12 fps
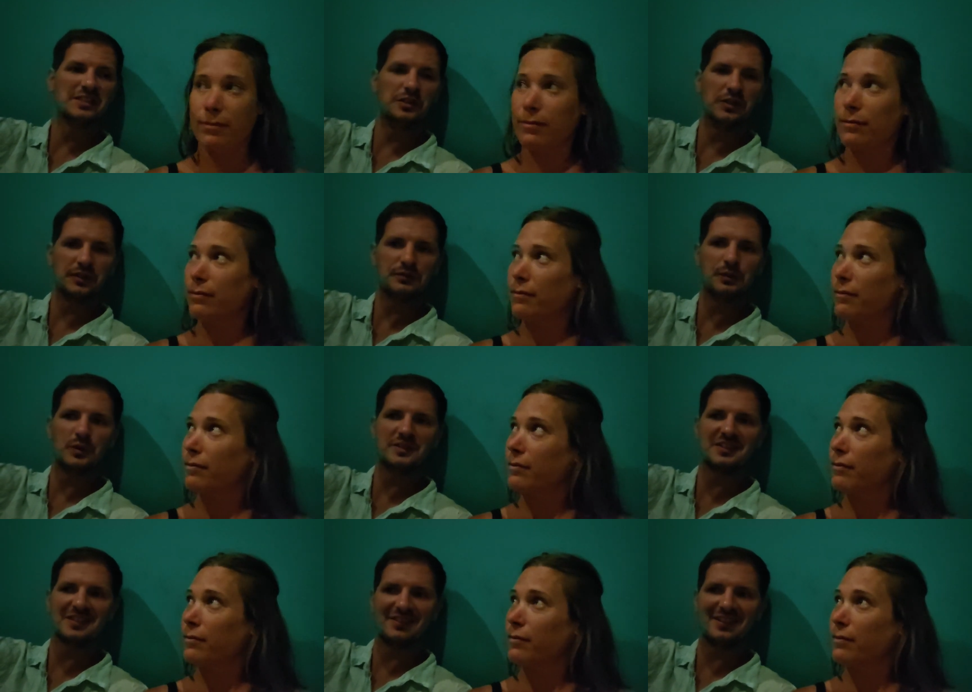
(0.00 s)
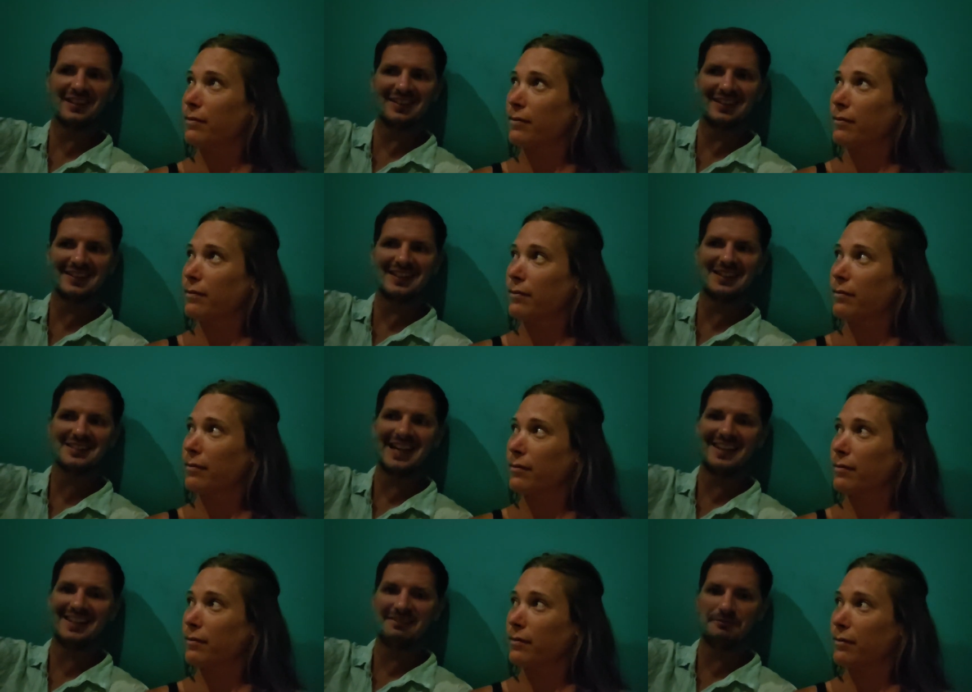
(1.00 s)
Speaker 1: to look forward to something like
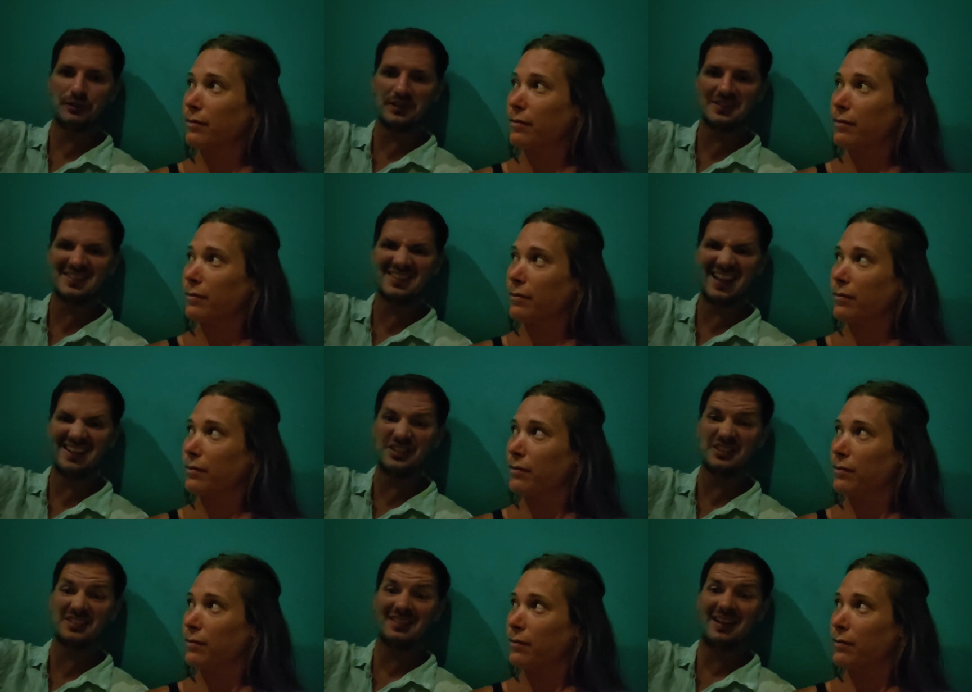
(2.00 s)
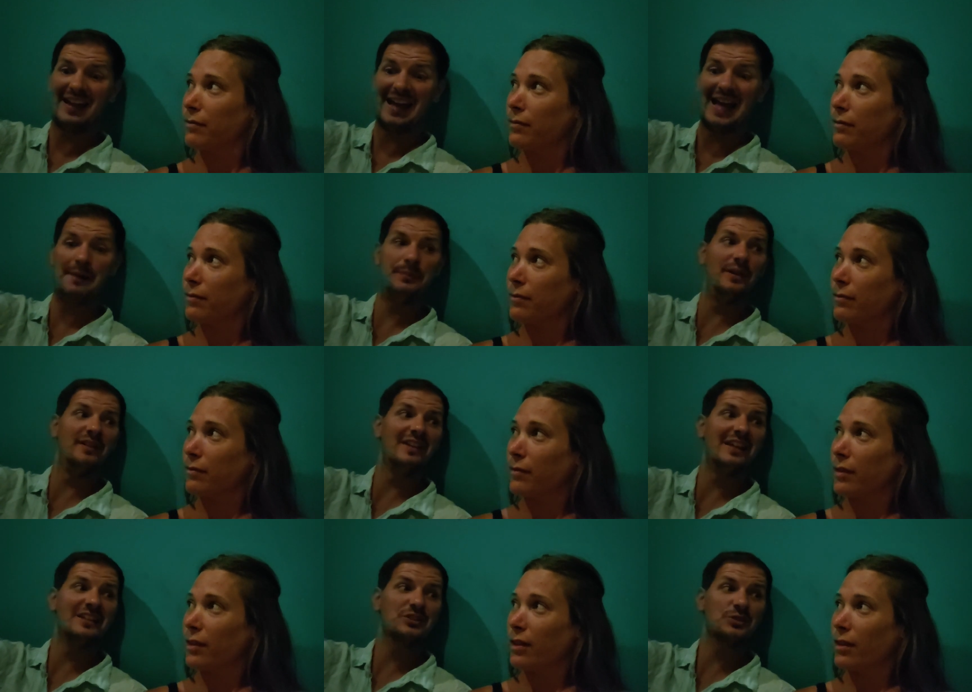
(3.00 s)
this and for it to then just happen.
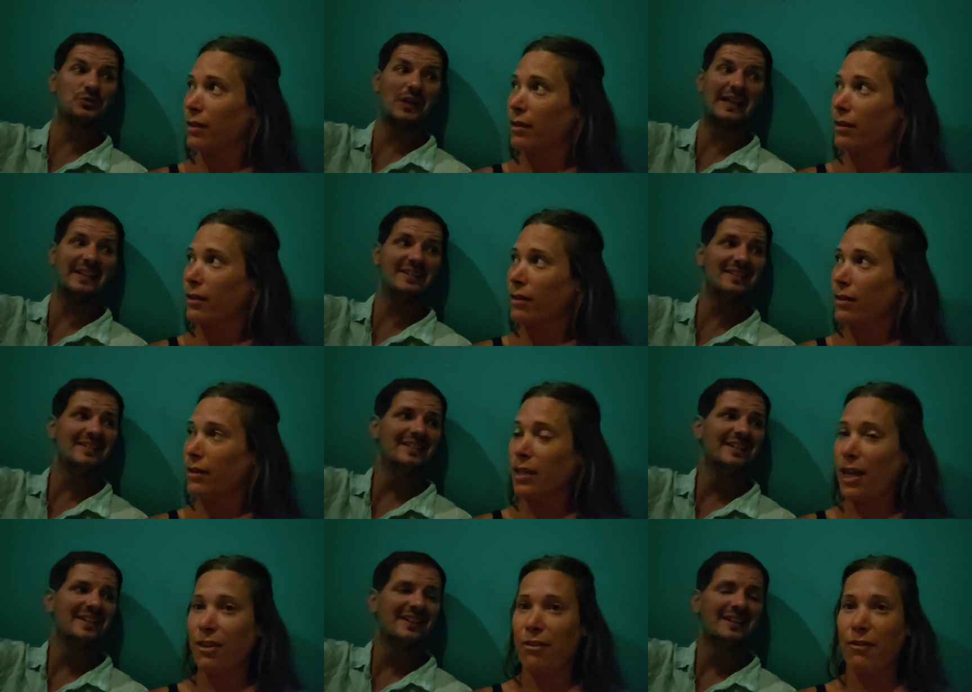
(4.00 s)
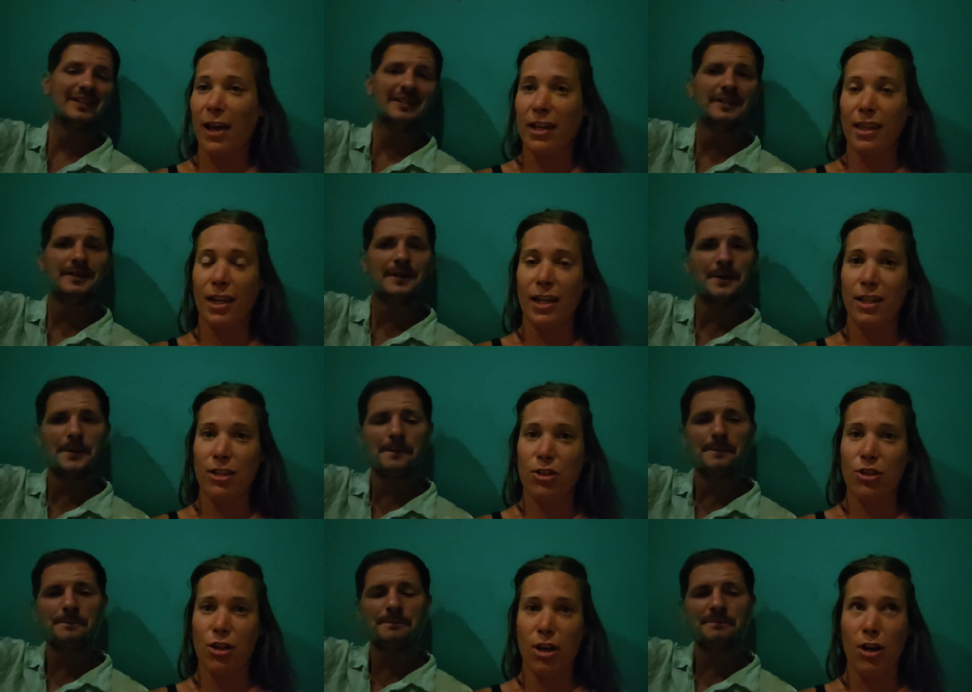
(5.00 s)
It's great.
Speaker 2: Yeah, the fact that it's
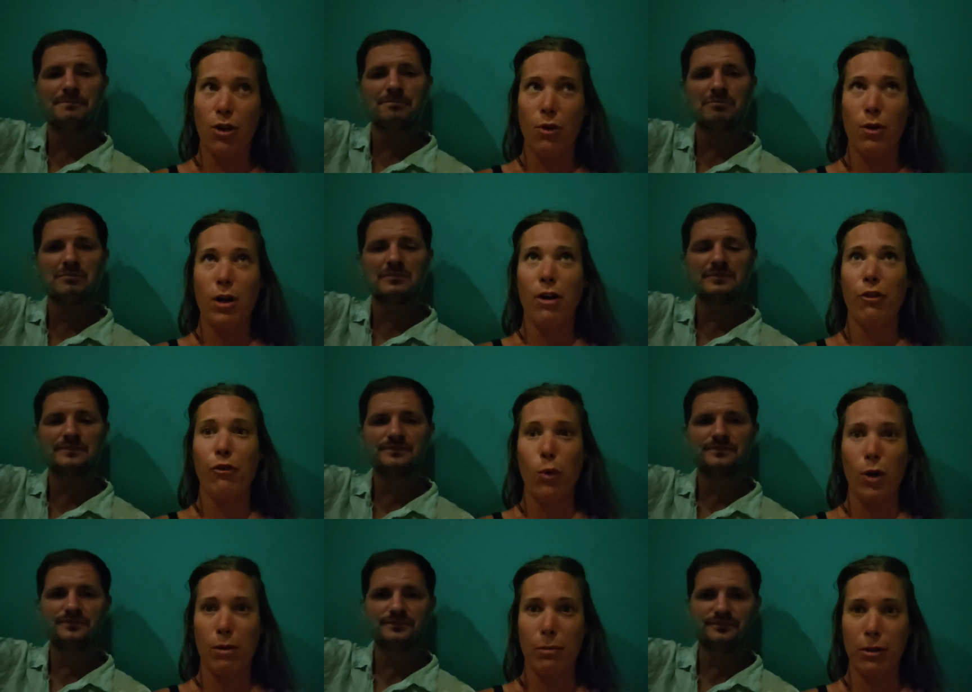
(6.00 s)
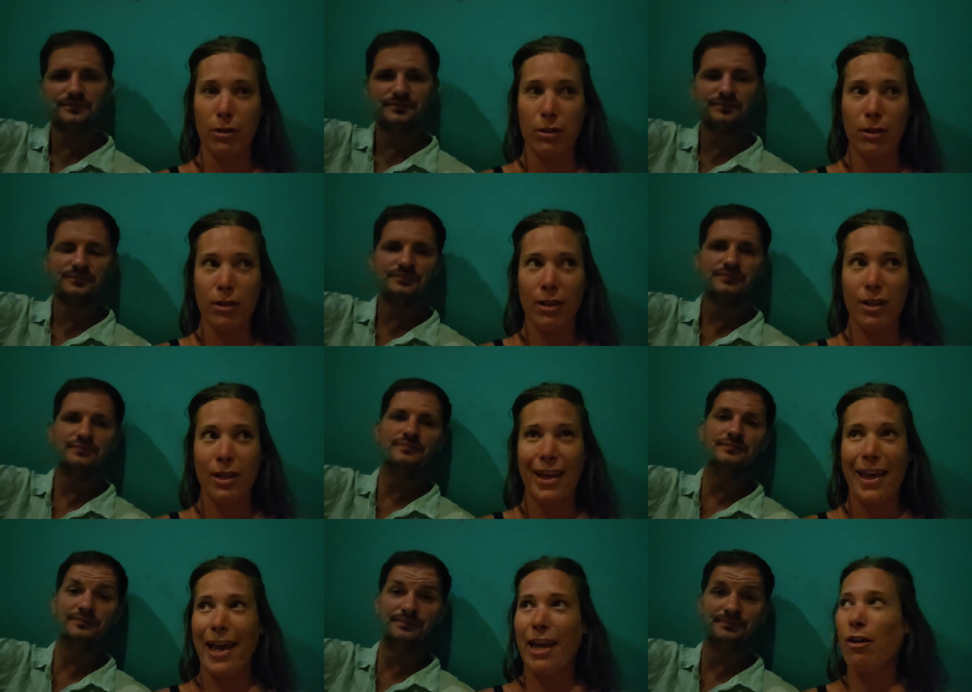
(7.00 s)
so affordable
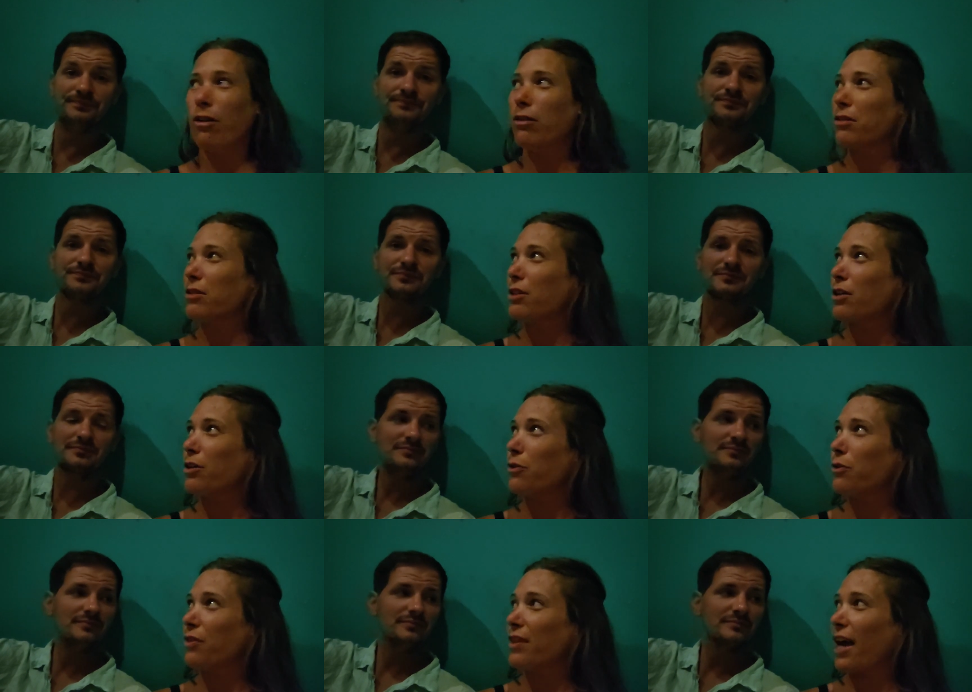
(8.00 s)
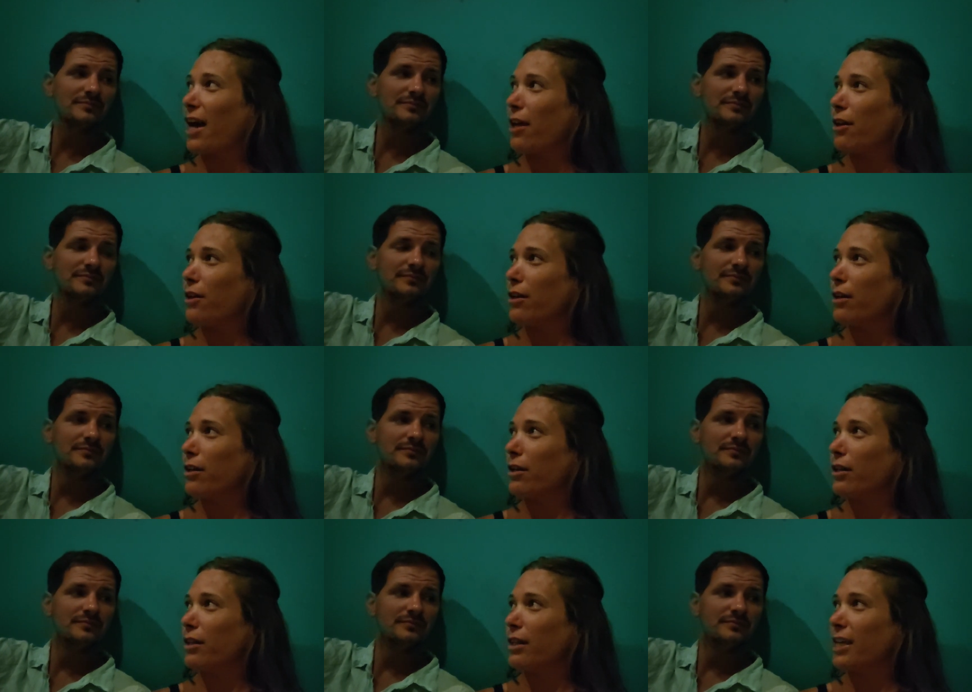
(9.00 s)
mm-hmm. and also that
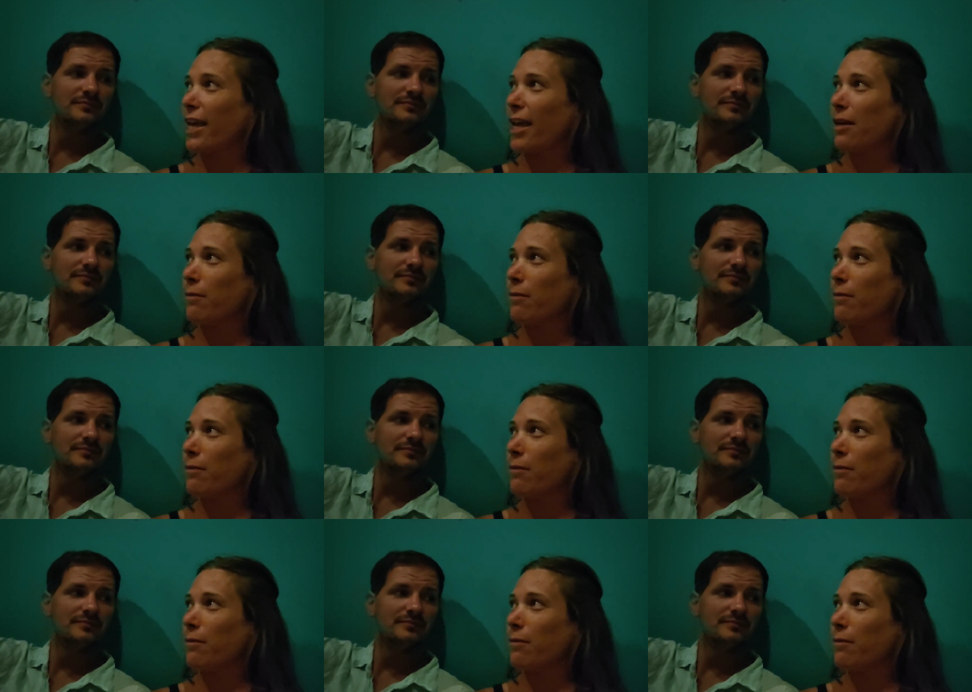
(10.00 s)
the